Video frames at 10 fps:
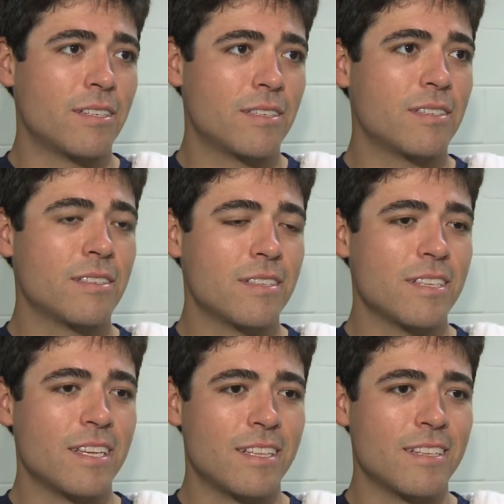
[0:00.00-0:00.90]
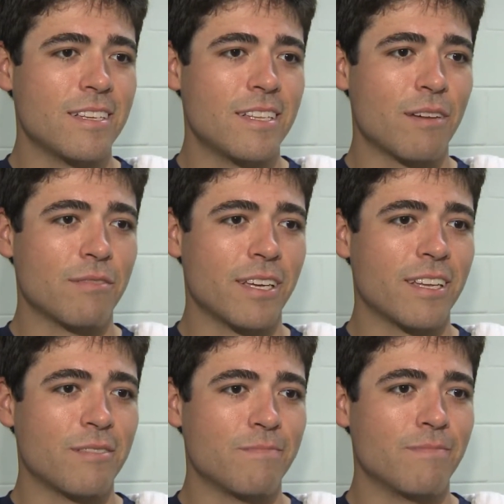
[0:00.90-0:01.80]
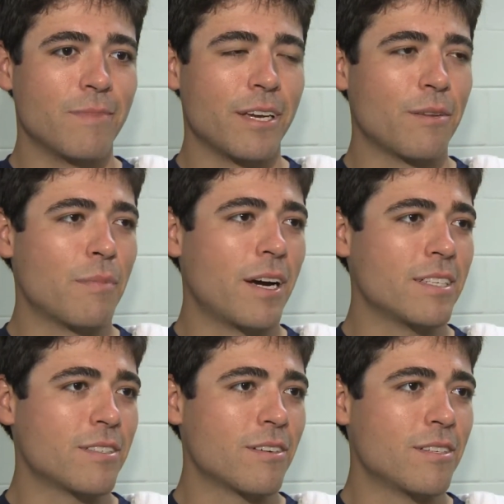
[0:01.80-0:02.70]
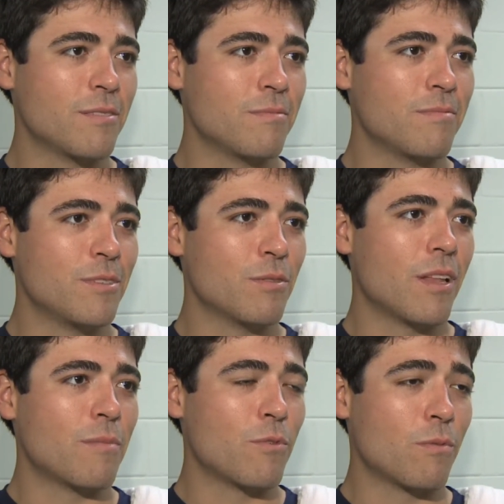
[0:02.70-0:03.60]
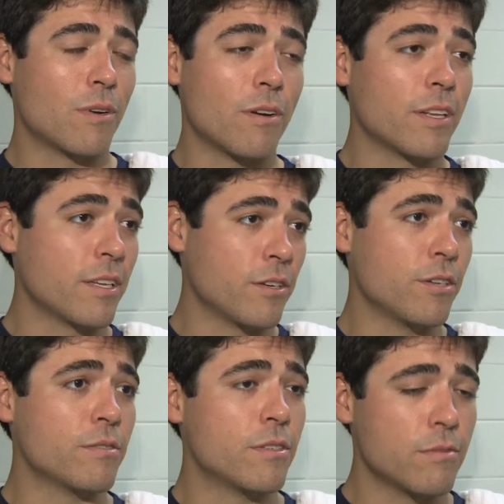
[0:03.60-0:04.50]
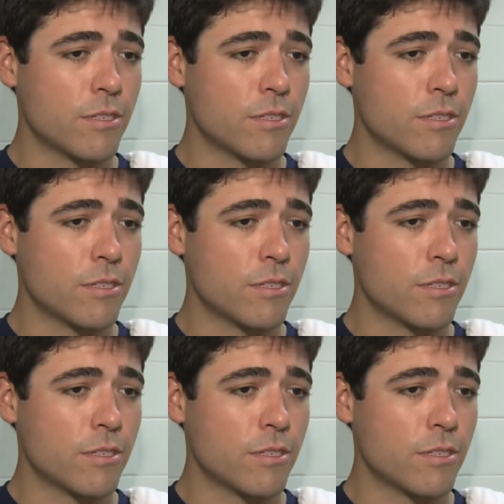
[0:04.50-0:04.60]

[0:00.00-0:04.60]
It's it, it definitely can make your mind start to do a lot more wondering than you're used to.